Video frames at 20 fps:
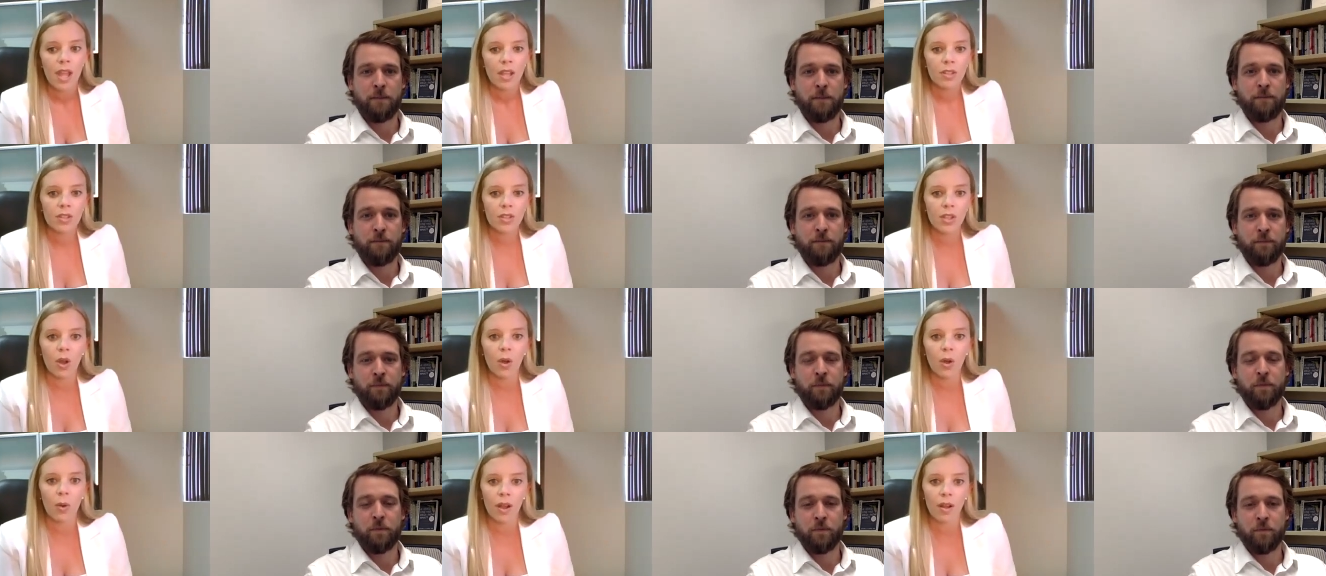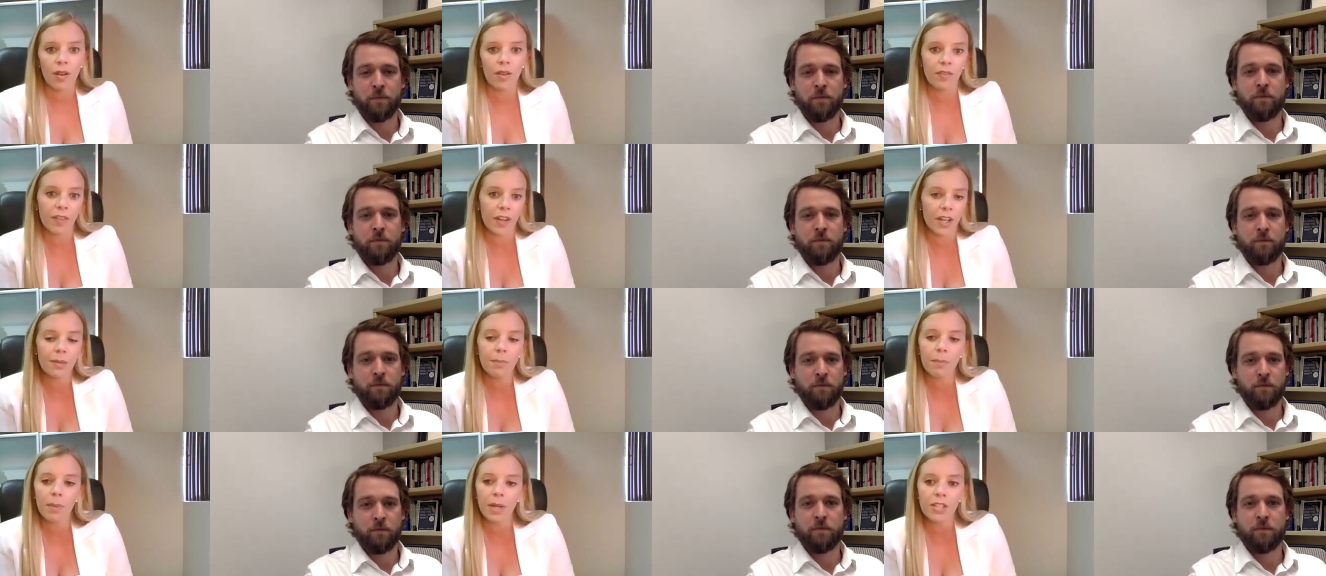Speaker 1: So uh, very
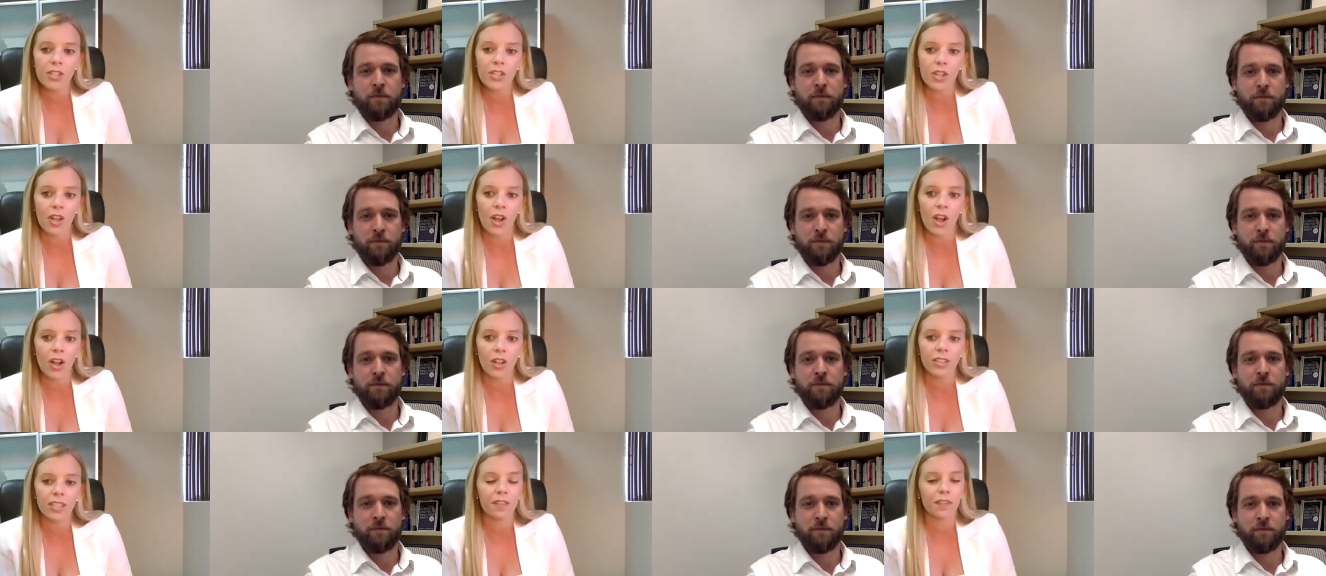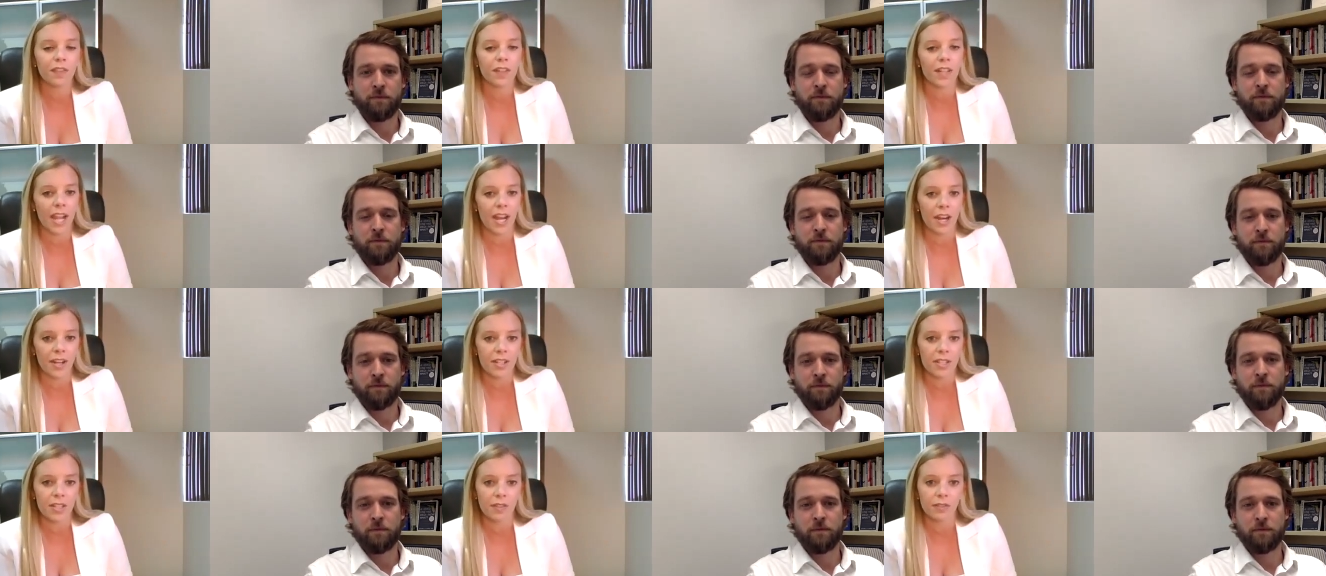much all different
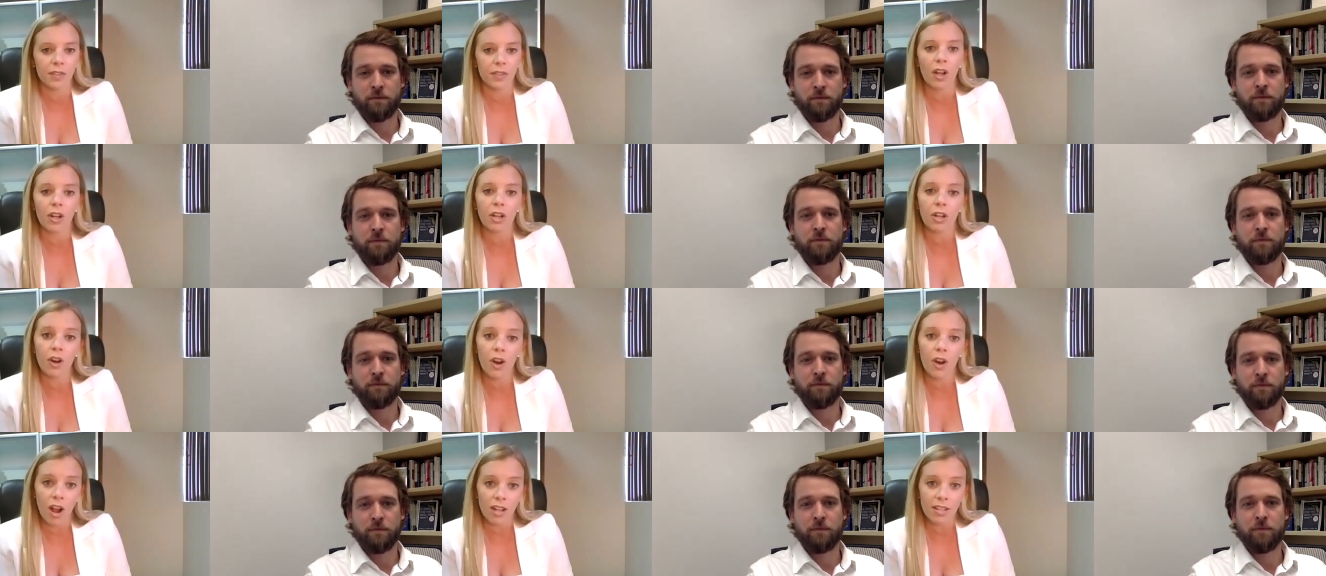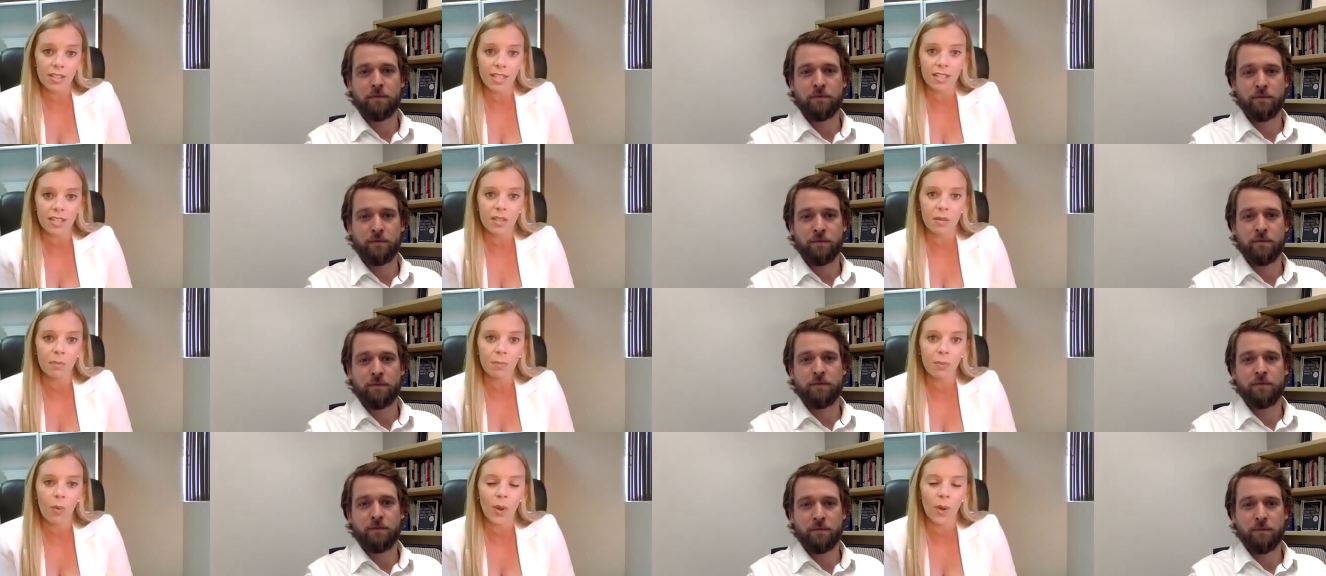areas of law cross at
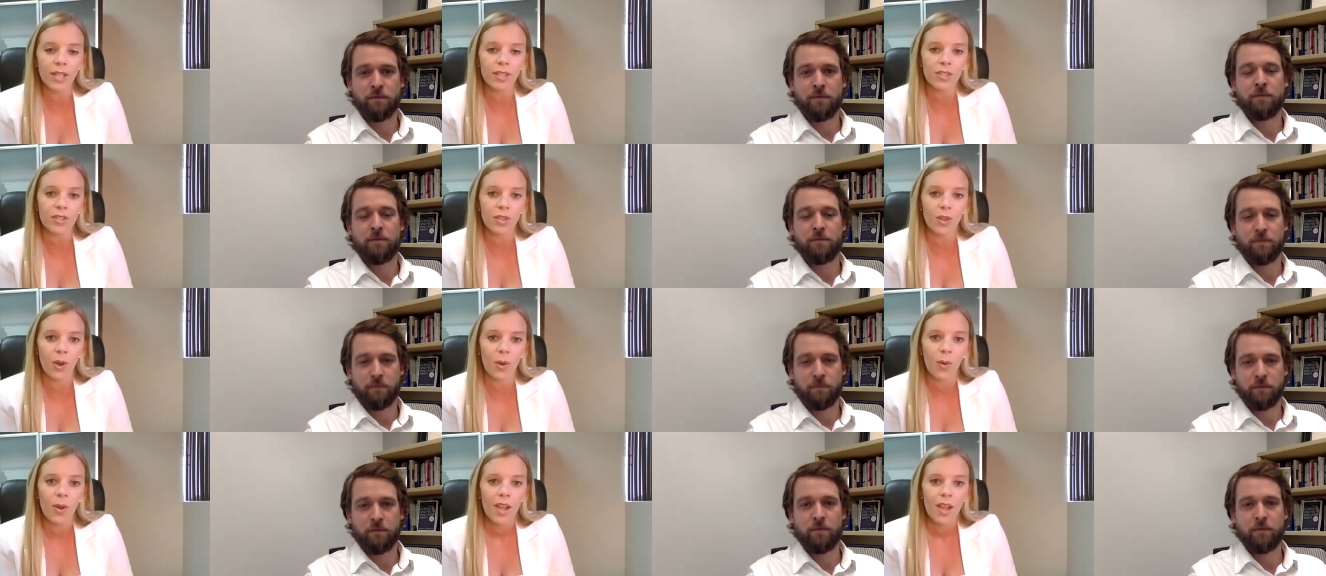some point. So